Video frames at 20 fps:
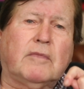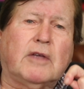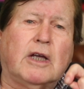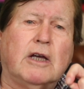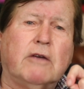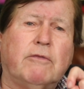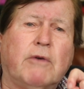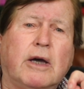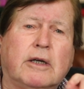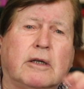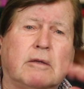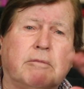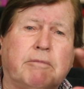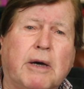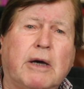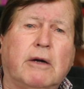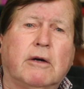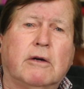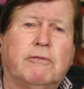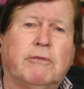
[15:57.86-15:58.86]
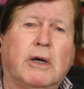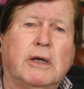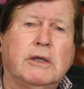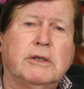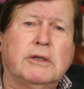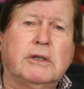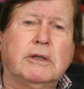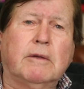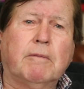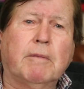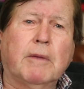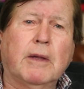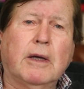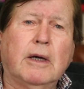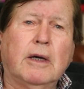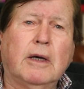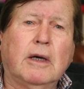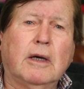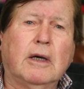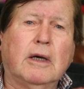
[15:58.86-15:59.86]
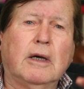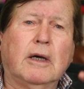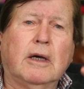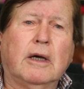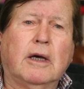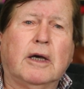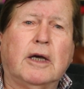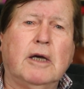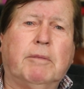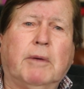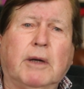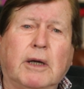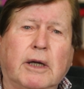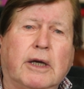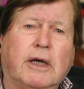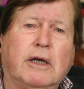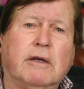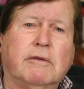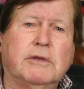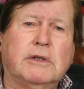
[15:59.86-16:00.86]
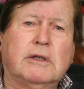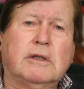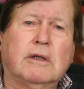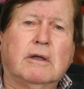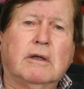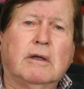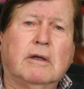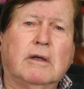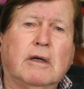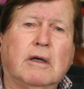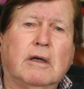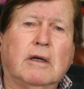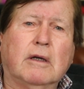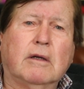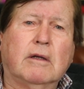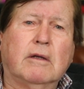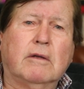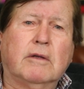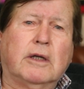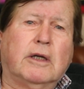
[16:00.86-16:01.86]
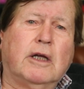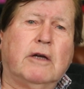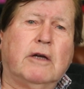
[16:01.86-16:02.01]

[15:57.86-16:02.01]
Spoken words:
if I can paraphrase it, he believes that